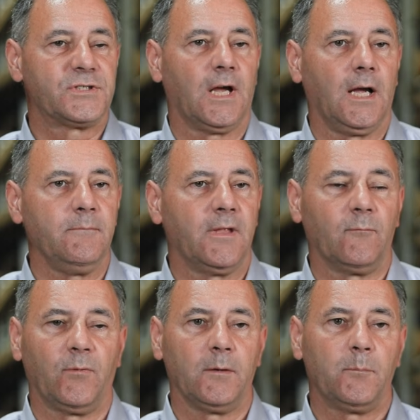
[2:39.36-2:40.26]
time,
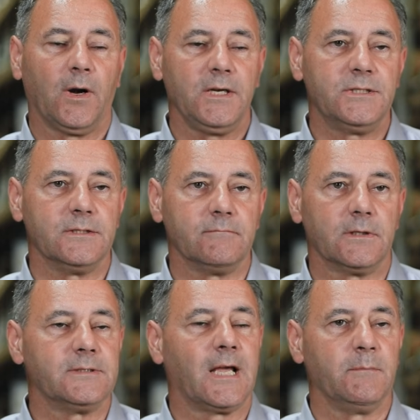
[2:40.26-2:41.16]
that vibration
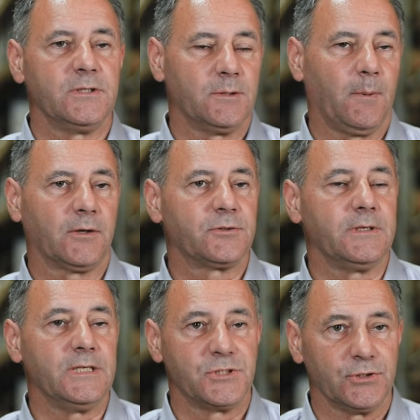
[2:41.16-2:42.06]
can damage the
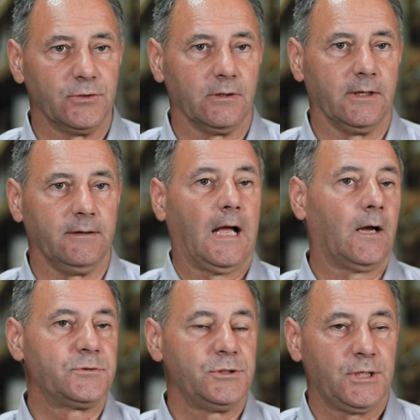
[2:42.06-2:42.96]
battery internally.
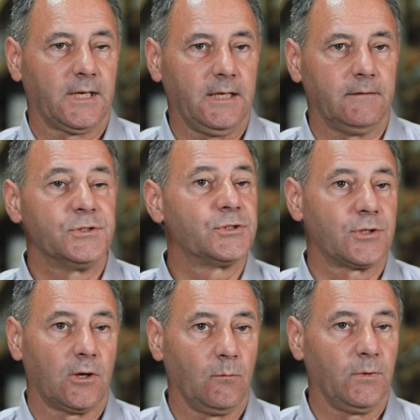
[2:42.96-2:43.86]
How to check it?
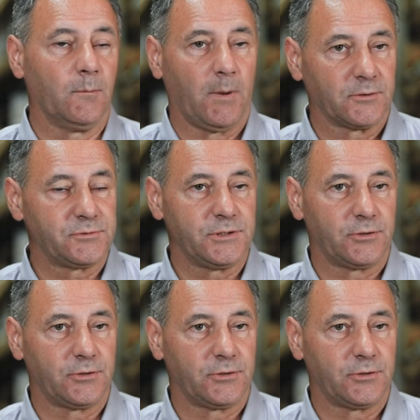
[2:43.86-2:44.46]
Start with the battery